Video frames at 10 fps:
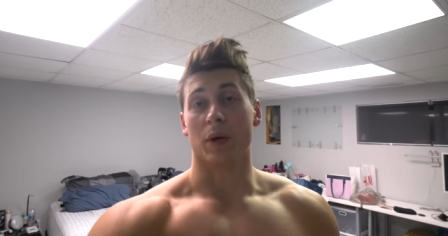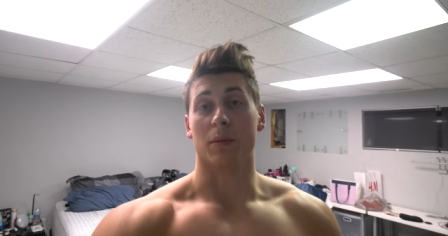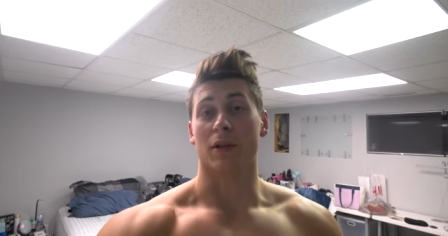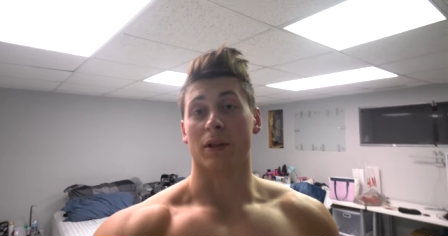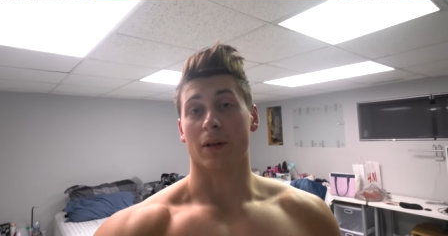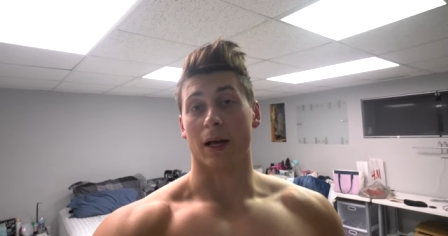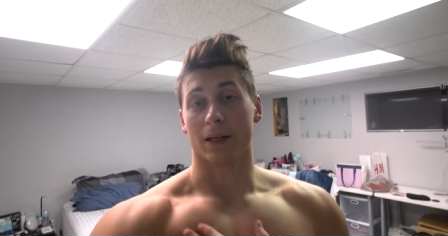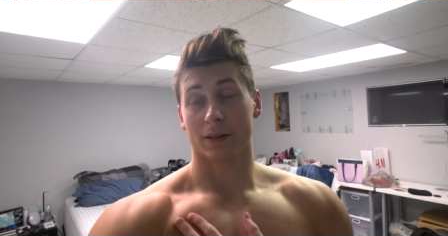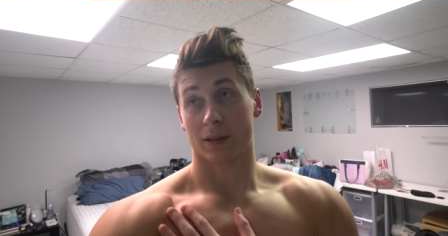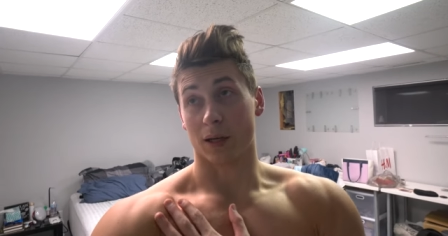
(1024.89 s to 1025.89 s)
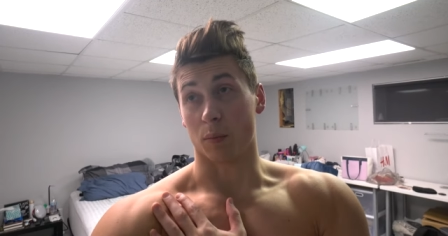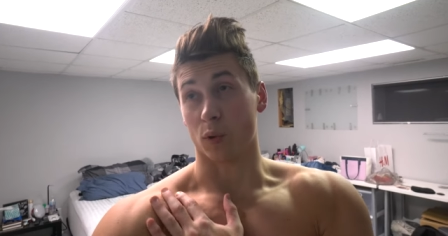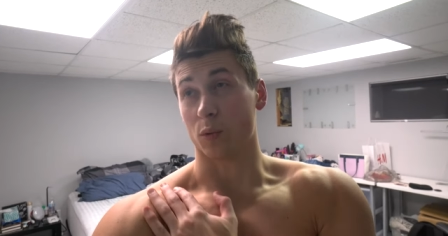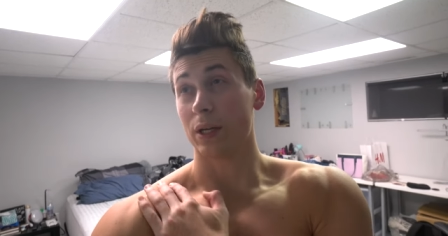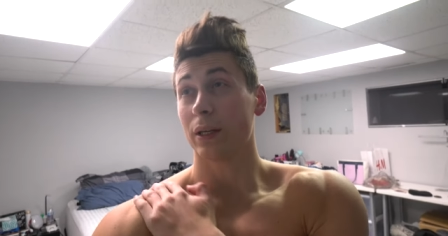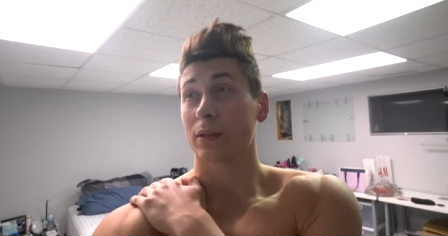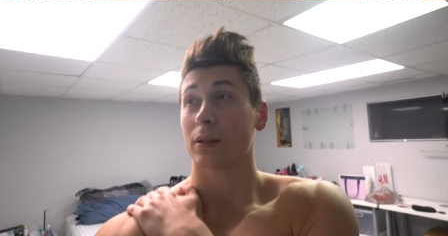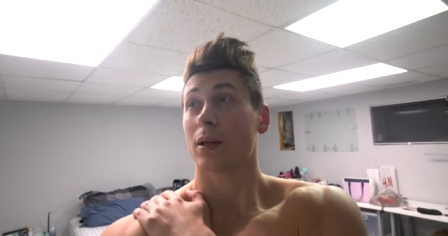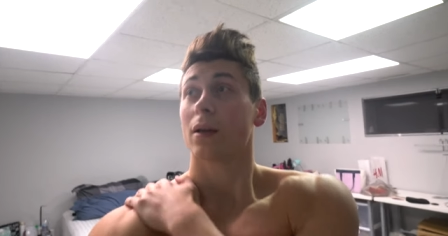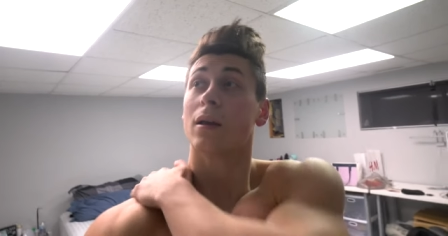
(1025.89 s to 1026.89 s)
maybe the last couple weeks.